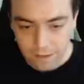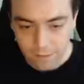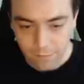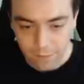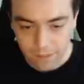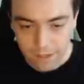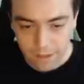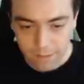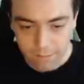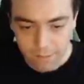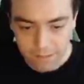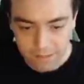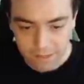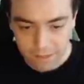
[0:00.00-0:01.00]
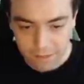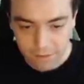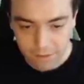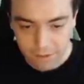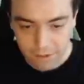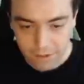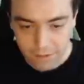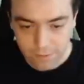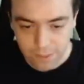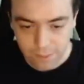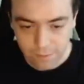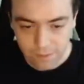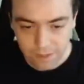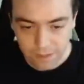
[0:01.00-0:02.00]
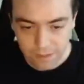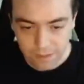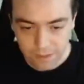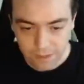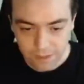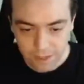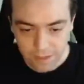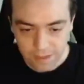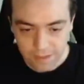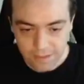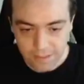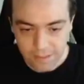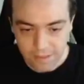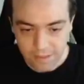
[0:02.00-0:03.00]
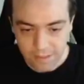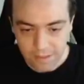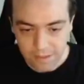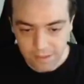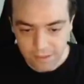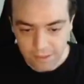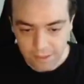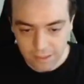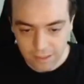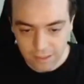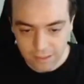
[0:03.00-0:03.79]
We are basically doing all this manipulation to get this a little earlier,